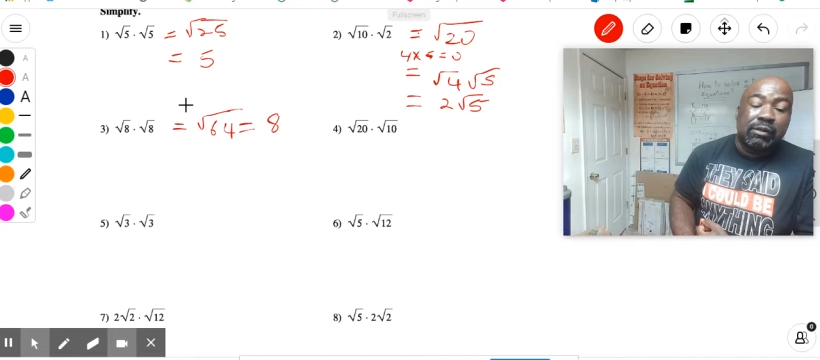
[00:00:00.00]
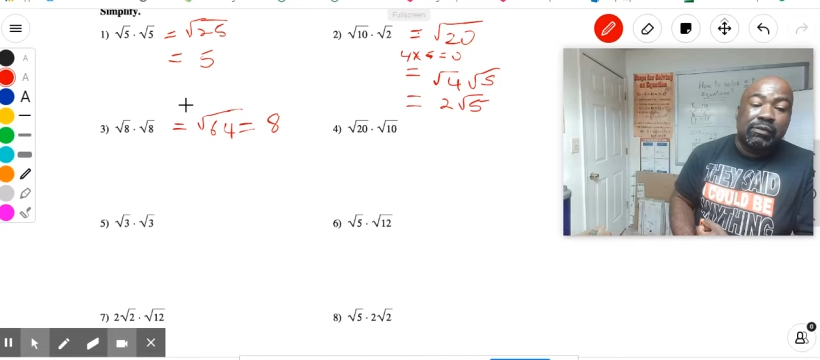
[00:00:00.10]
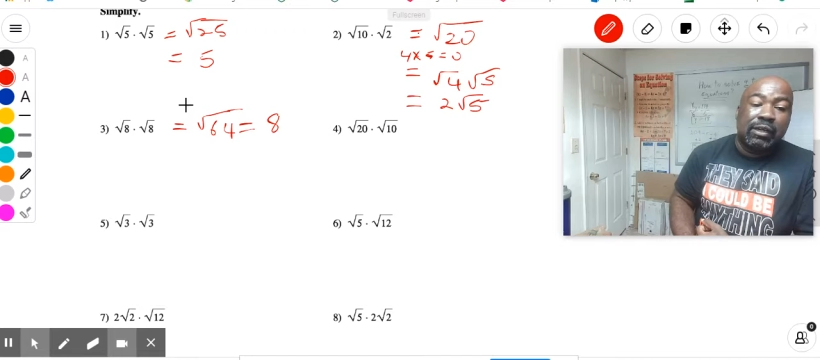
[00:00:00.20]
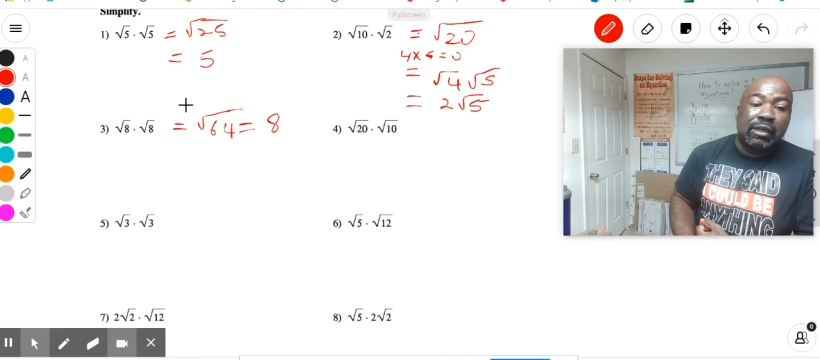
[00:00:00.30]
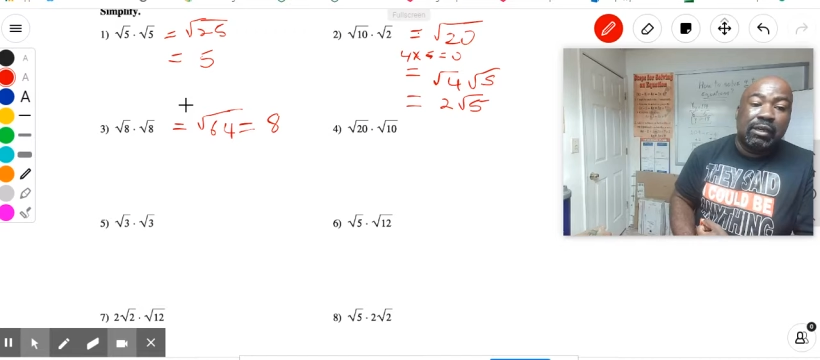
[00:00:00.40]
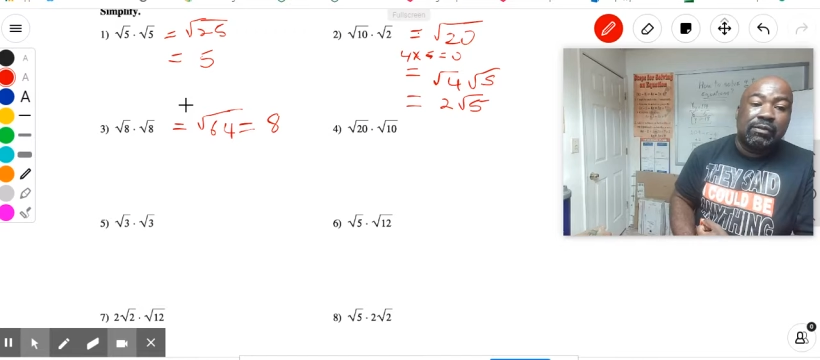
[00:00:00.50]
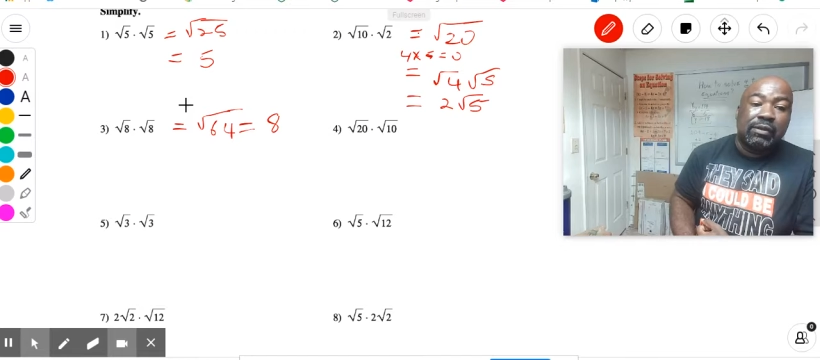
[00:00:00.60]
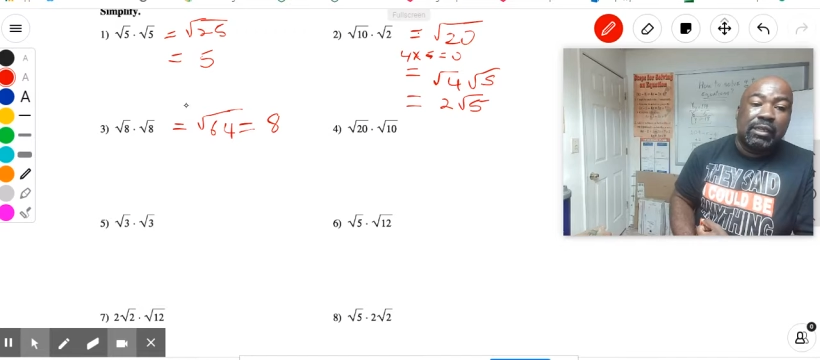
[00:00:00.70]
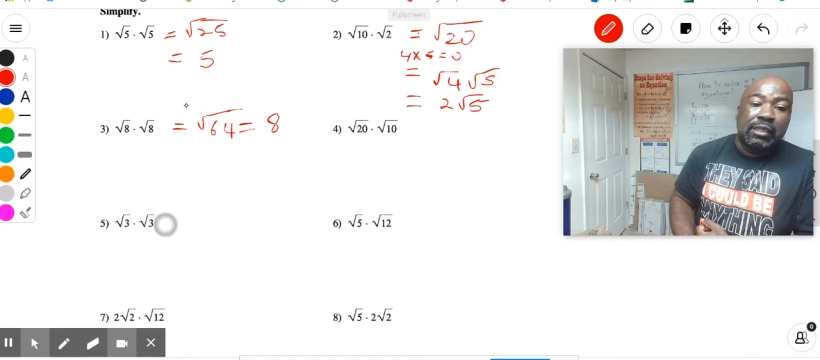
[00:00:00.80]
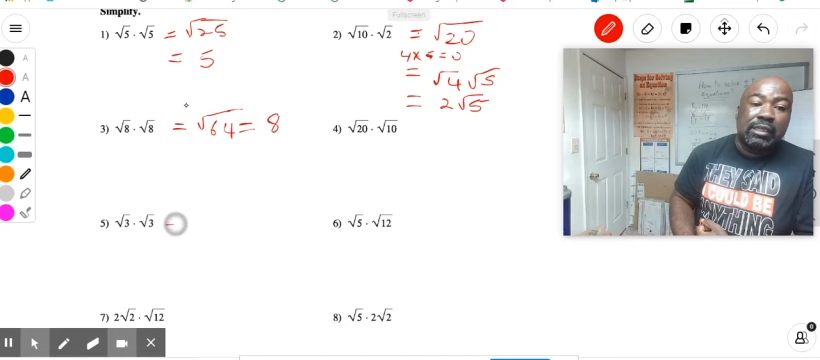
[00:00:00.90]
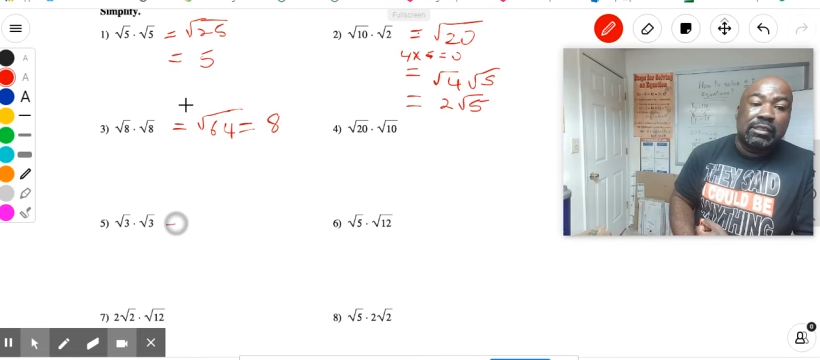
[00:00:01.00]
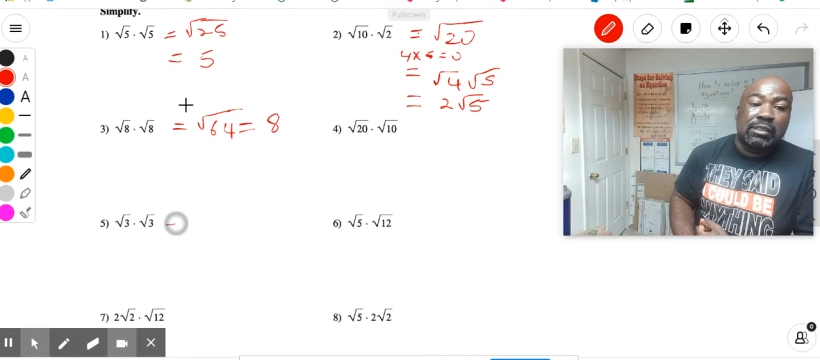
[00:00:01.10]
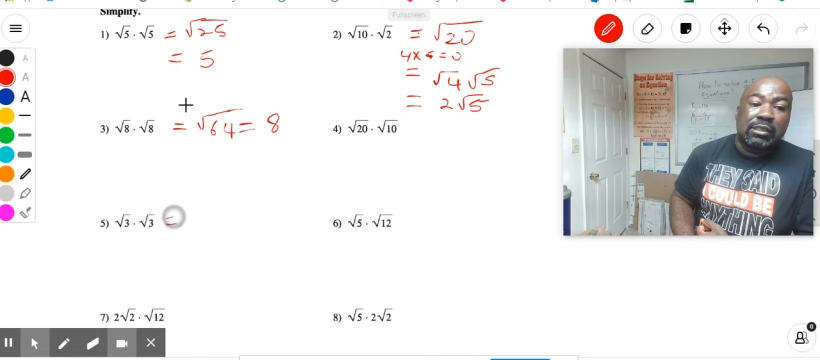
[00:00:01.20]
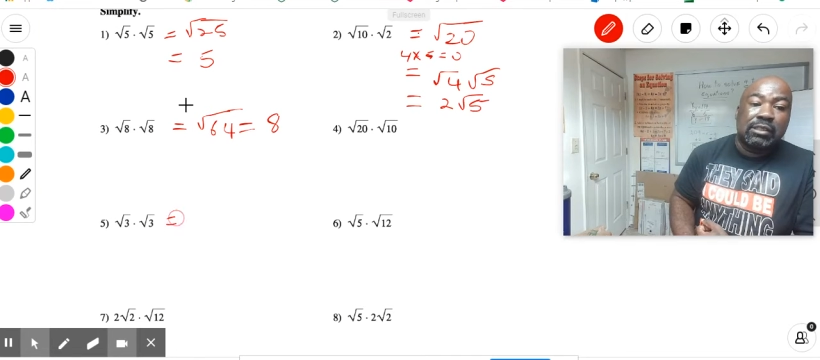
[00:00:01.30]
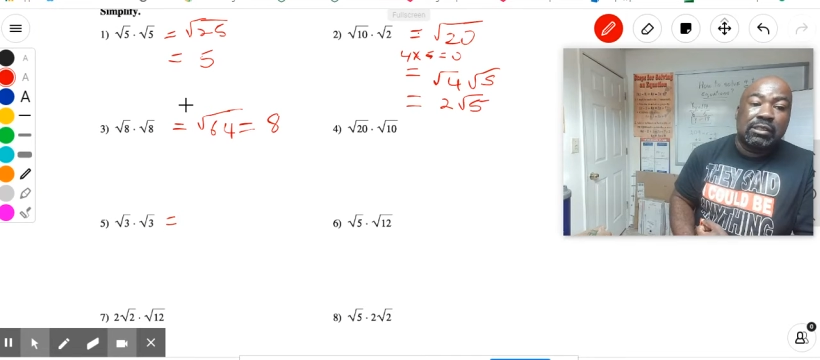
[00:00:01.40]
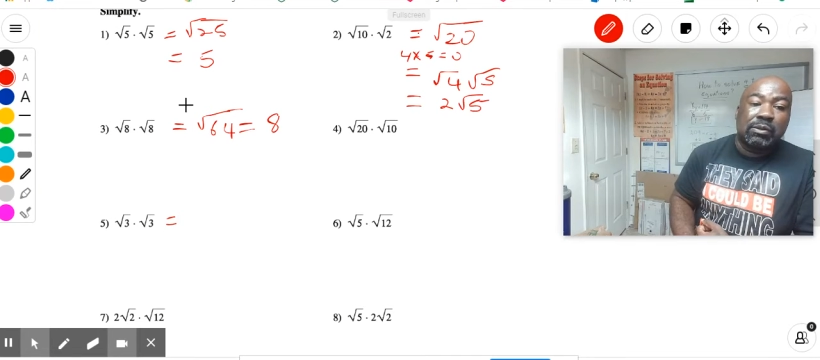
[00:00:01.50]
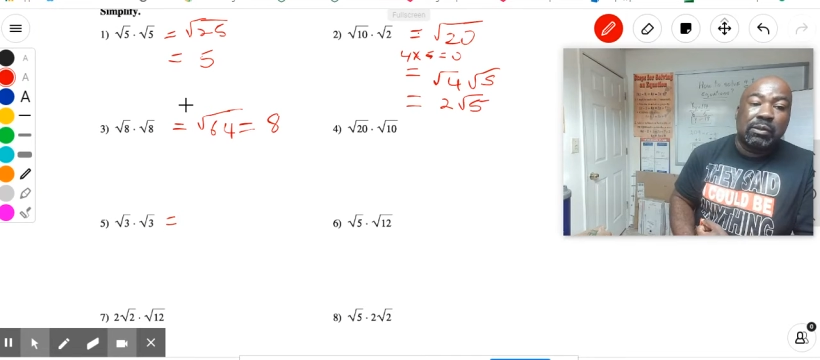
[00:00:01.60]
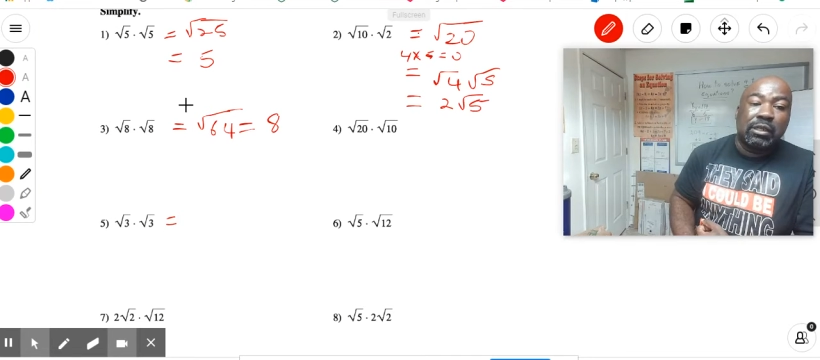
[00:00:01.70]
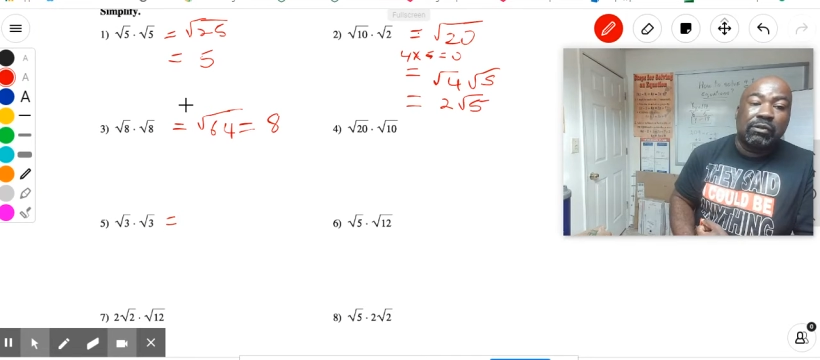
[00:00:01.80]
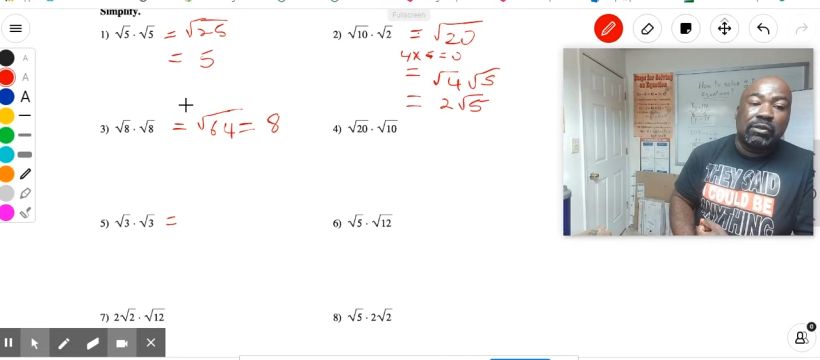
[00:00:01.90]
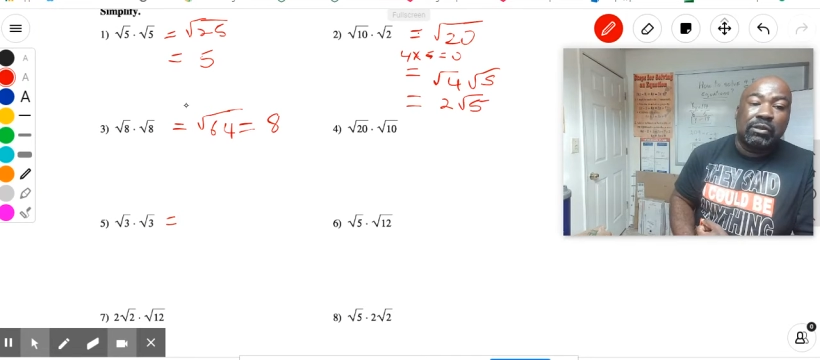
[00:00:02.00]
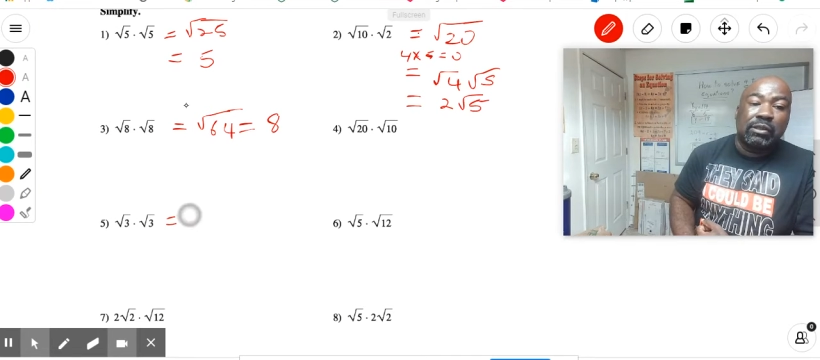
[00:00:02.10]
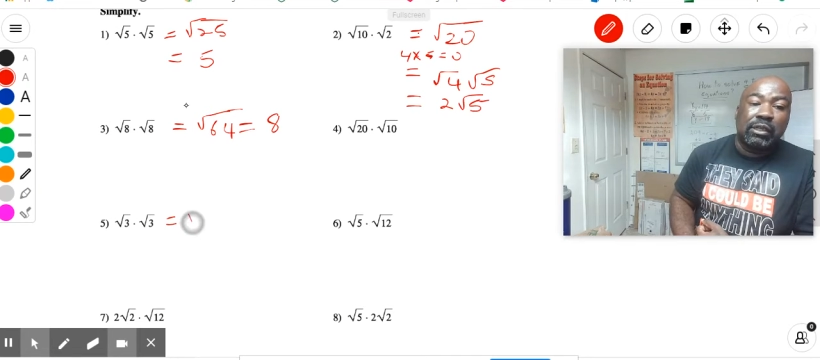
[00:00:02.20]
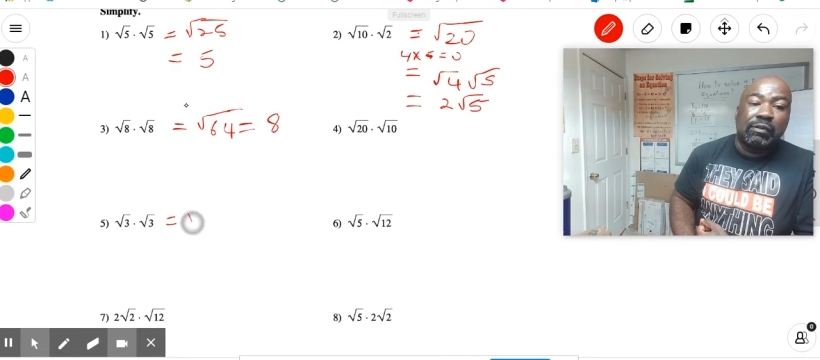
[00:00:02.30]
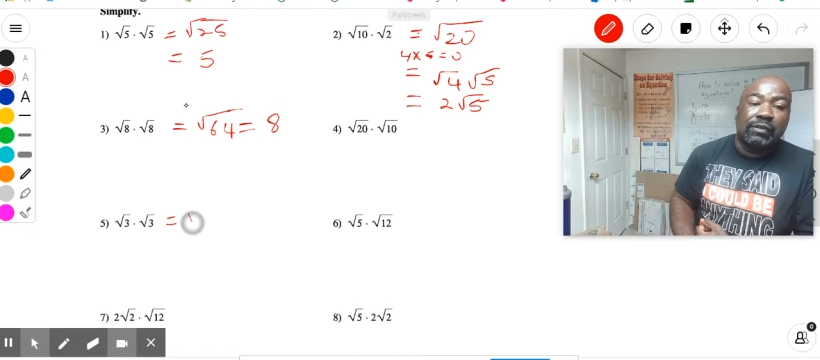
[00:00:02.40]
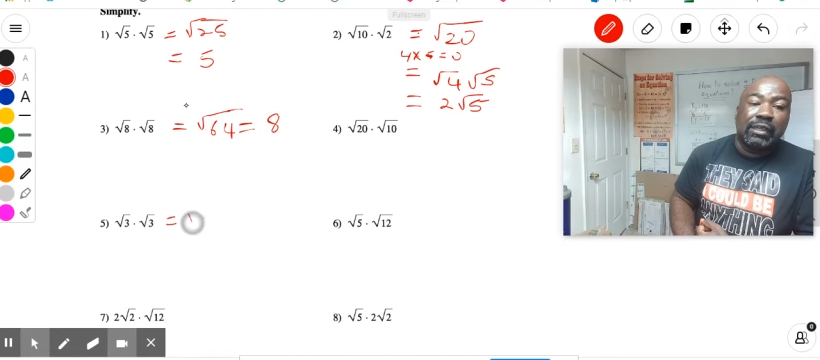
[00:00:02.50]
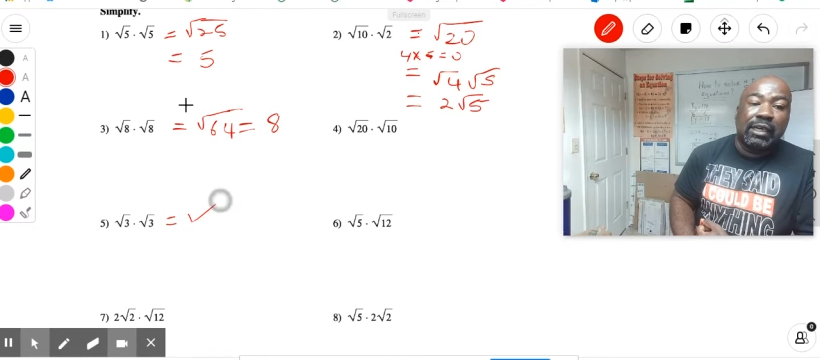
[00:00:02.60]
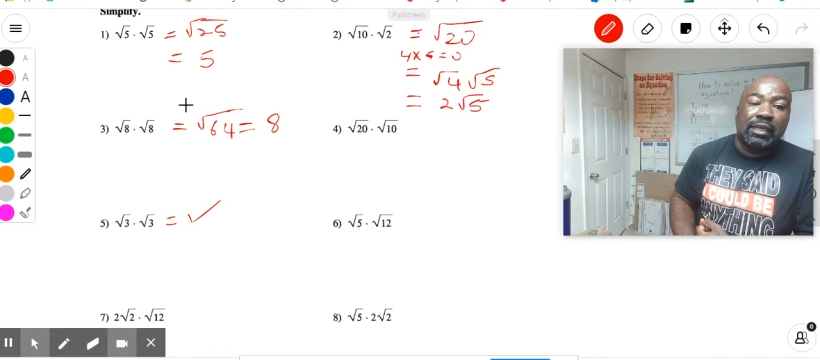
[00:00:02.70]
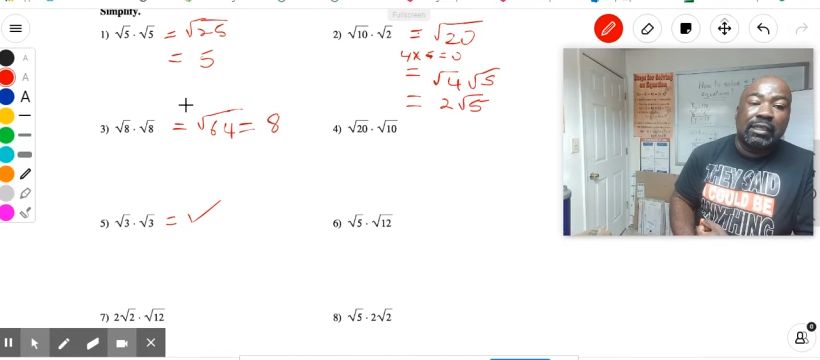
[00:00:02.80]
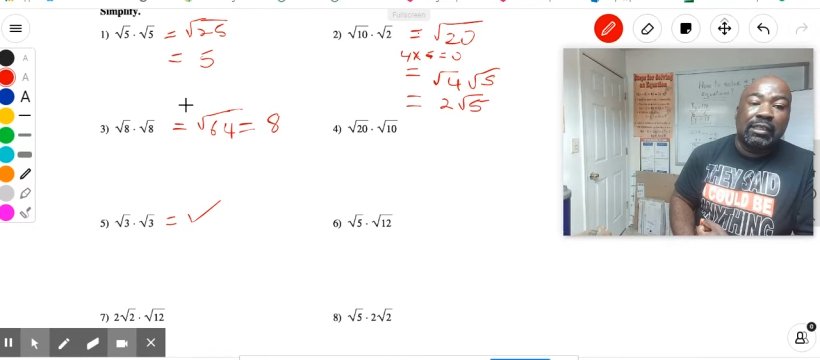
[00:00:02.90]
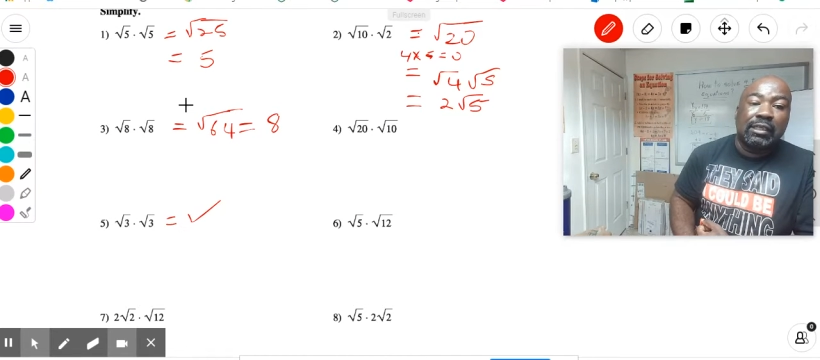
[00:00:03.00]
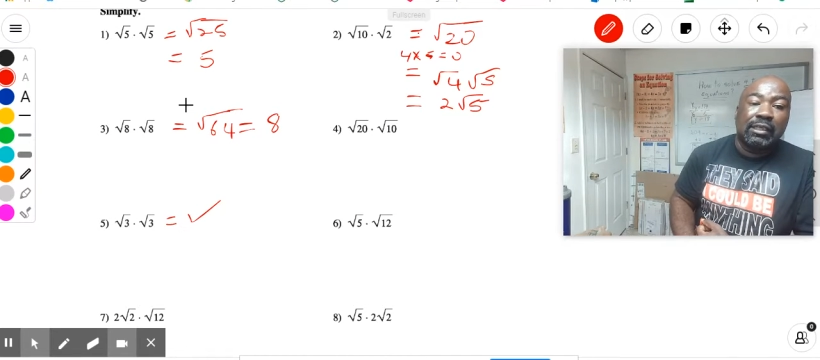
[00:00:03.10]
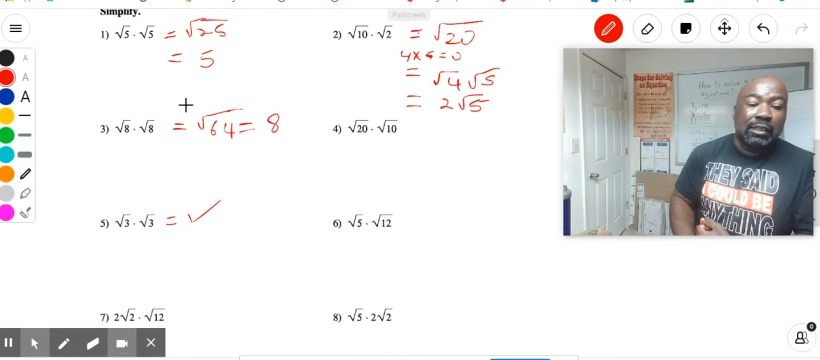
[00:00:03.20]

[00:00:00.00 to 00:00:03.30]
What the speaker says: 5. It's just square root of 9.